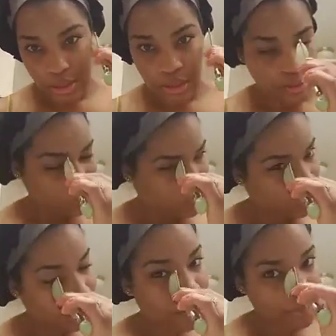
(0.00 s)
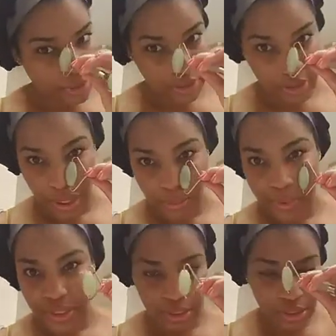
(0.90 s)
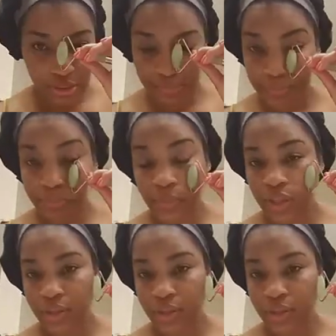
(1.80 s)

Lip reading: little bit of pressure, not much, and